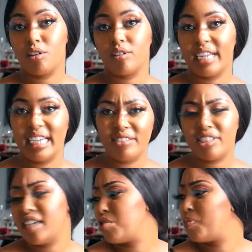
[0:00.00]
could night
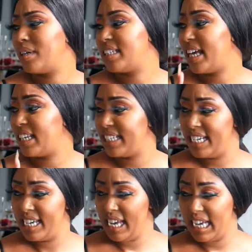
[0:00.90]
shift, start to patani.
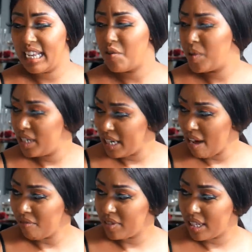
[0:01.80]
And I really
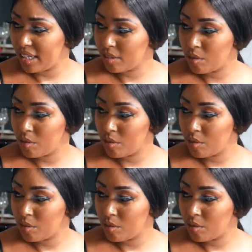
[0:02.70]
loved that,